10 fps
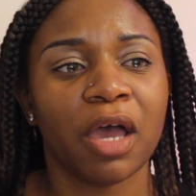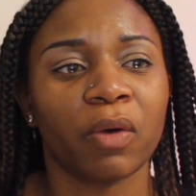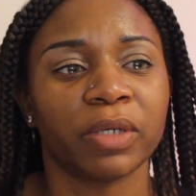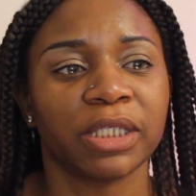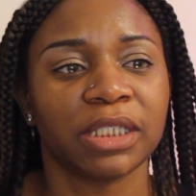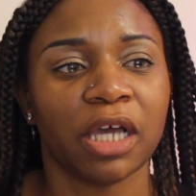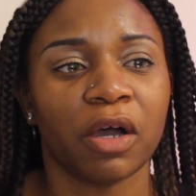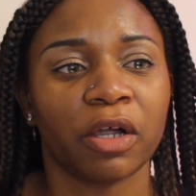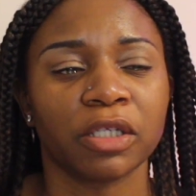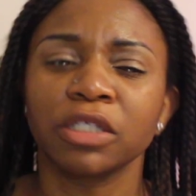was tell
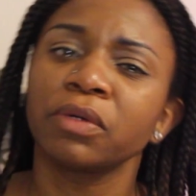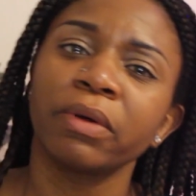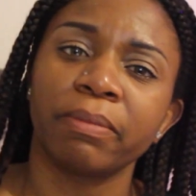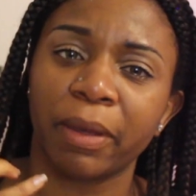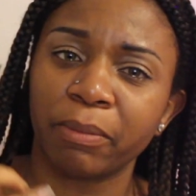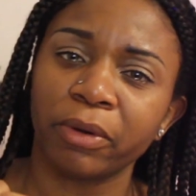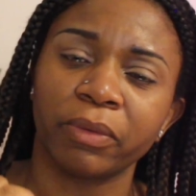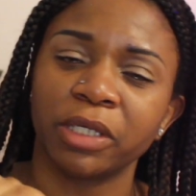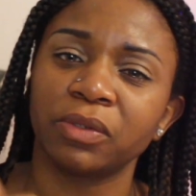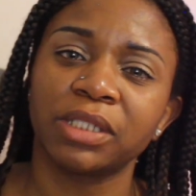her, do you remember
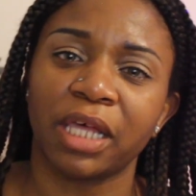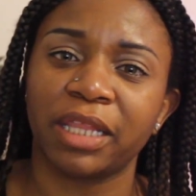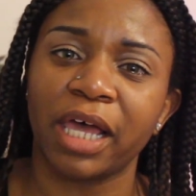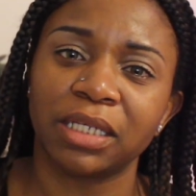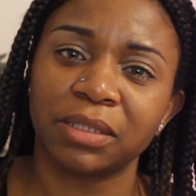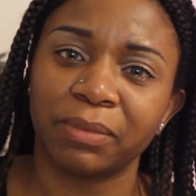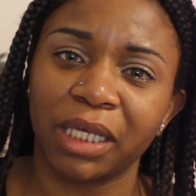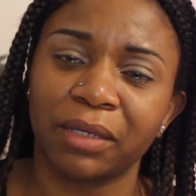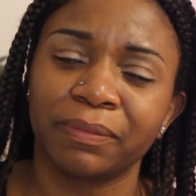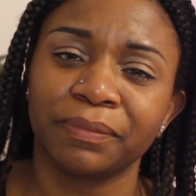when you said that to
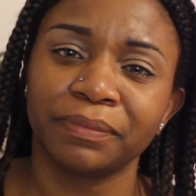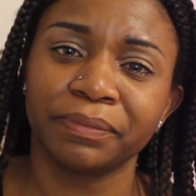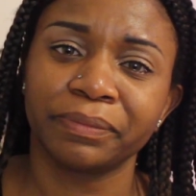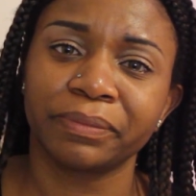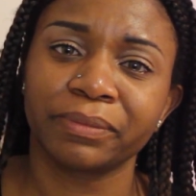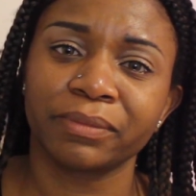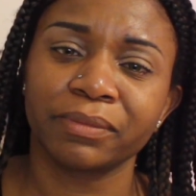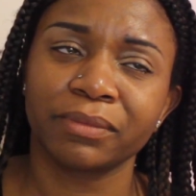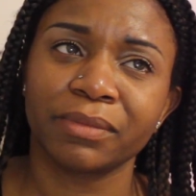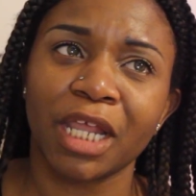me?
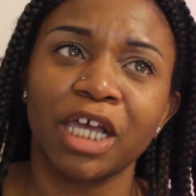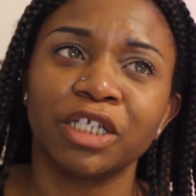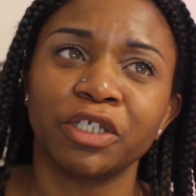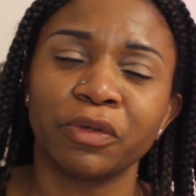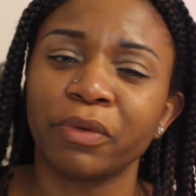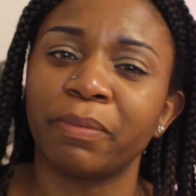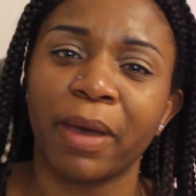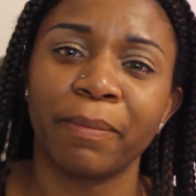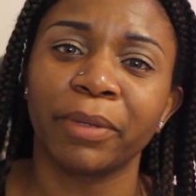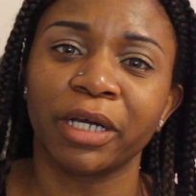Do you
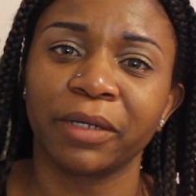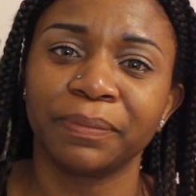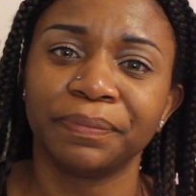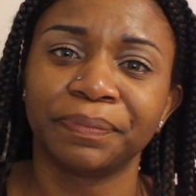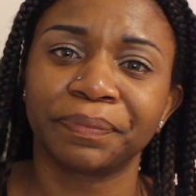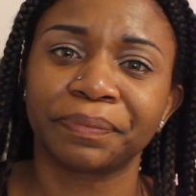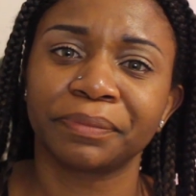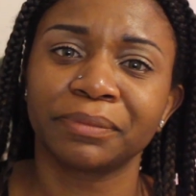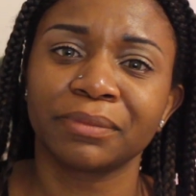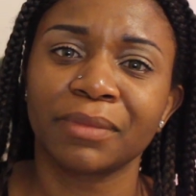remember
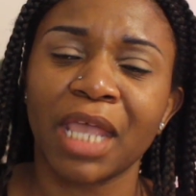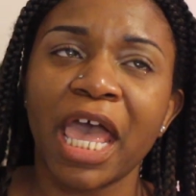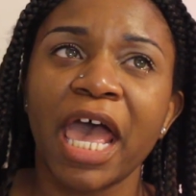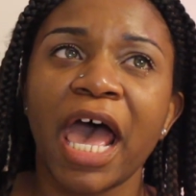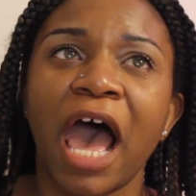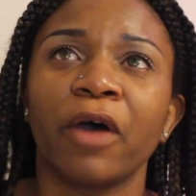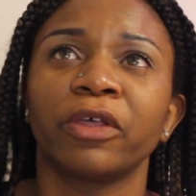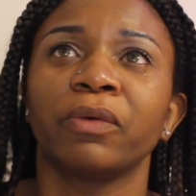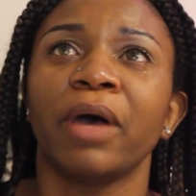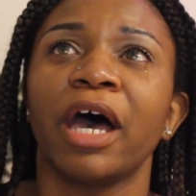how
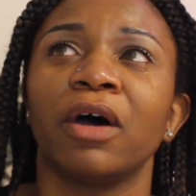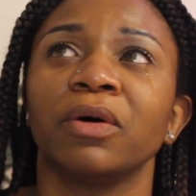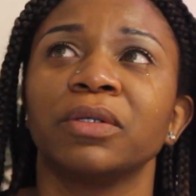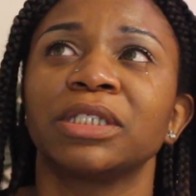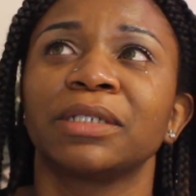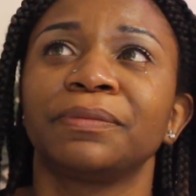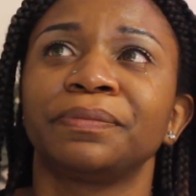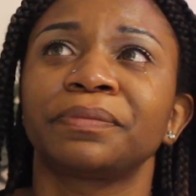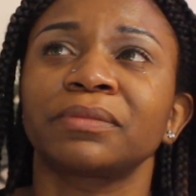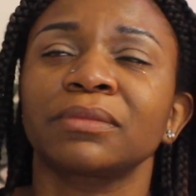you held
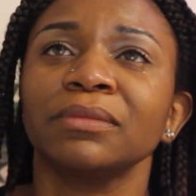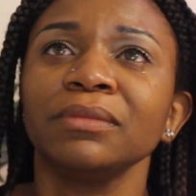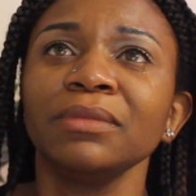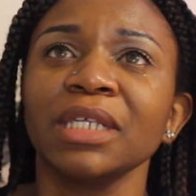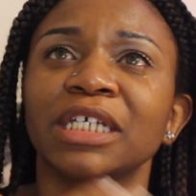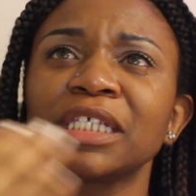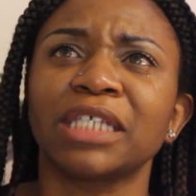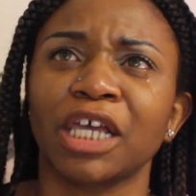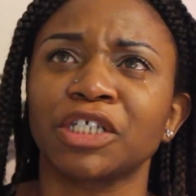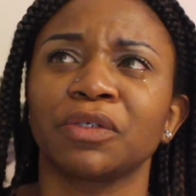
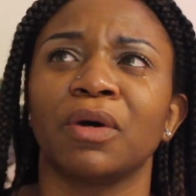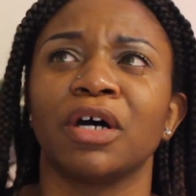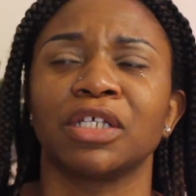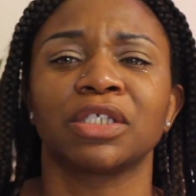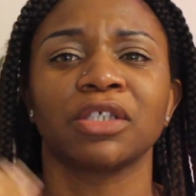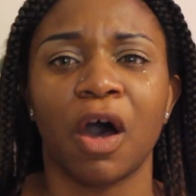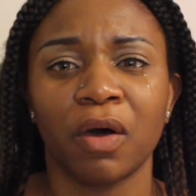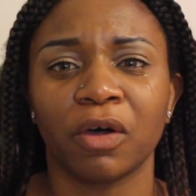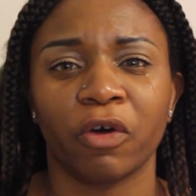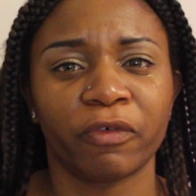sexual
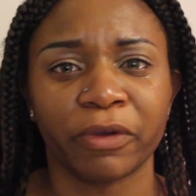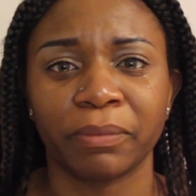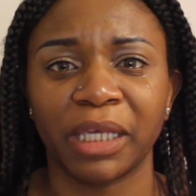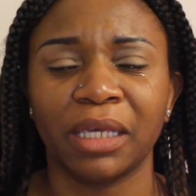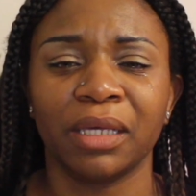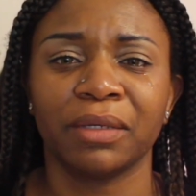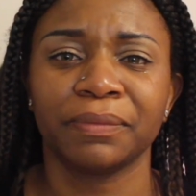assault over me?